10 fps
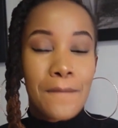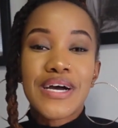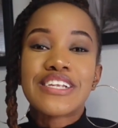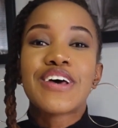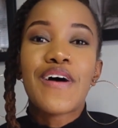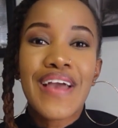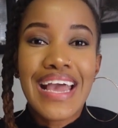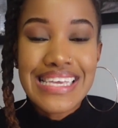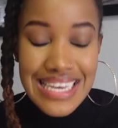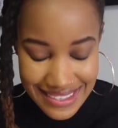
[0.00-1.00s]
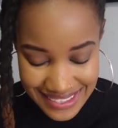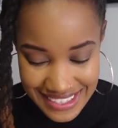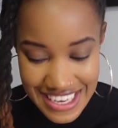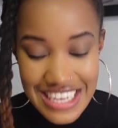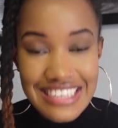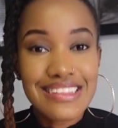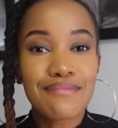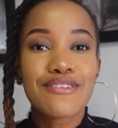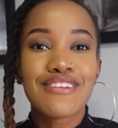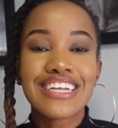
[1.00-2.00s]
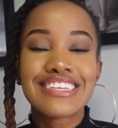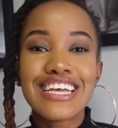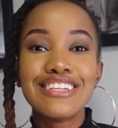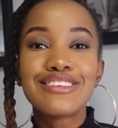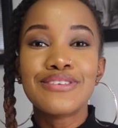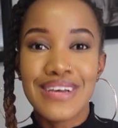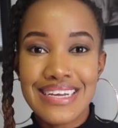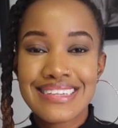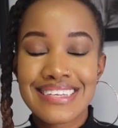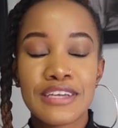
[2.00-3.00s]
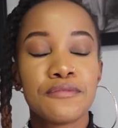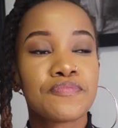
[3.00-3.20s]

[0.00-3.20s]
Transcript: But okay, yes, stepping right into it.